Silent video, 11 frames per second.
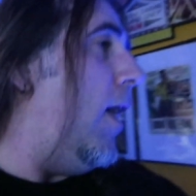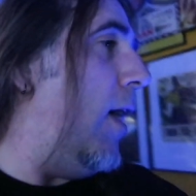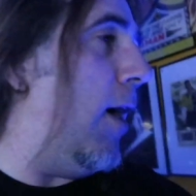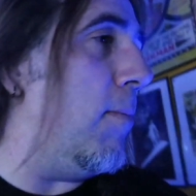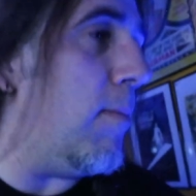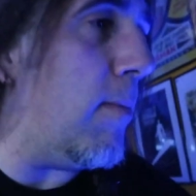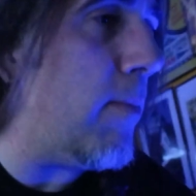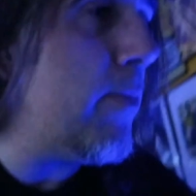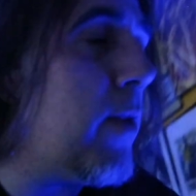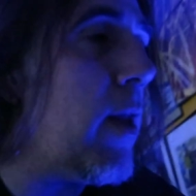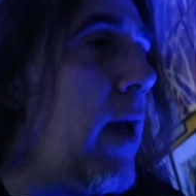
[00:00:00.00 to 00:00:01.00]
Um,
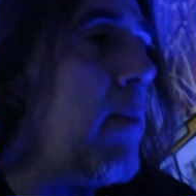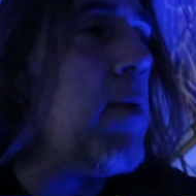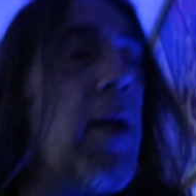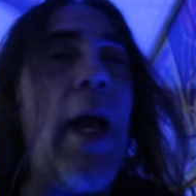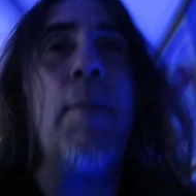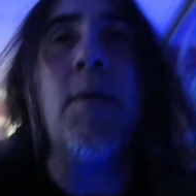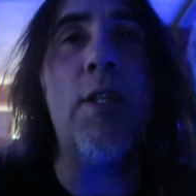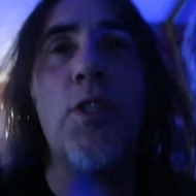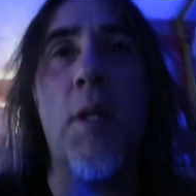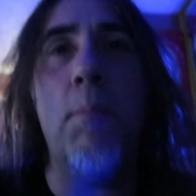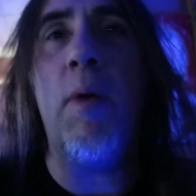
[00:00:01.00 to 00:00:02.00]
Emily got me
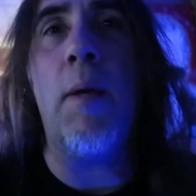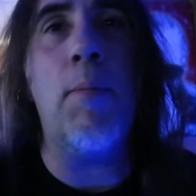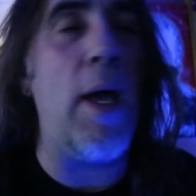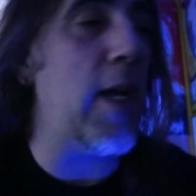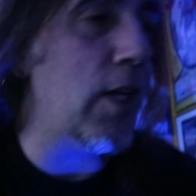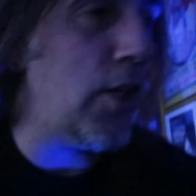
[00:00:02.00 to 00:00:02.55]
just a big bag